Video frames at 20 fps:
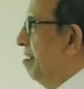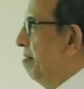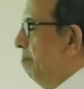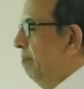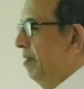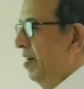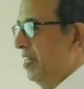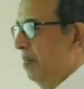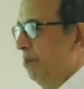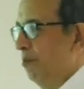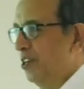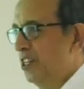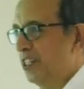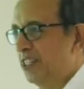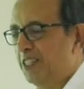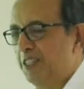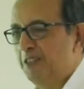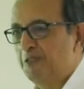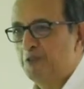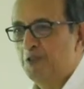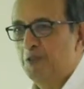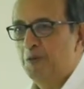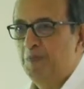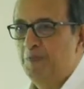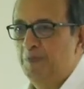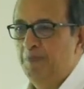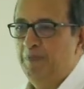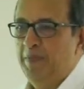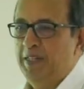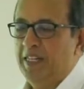Metabolic
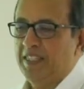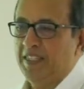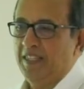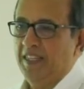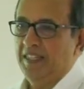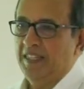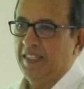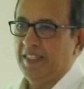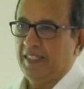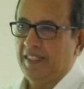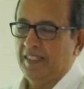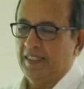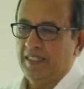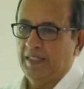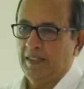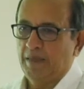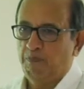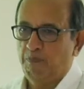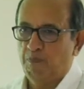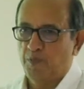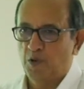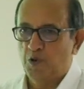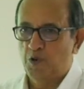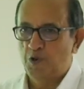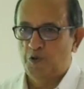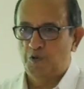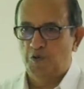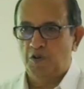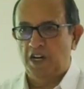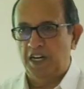syndrome makes us
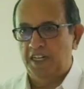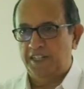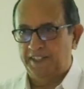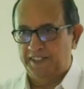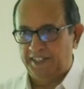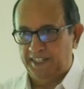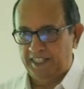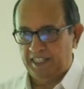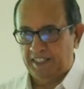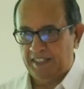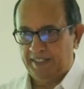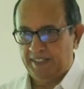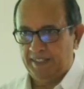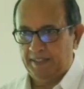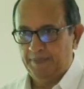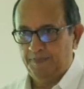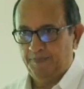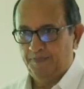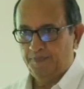prone to heart attacks.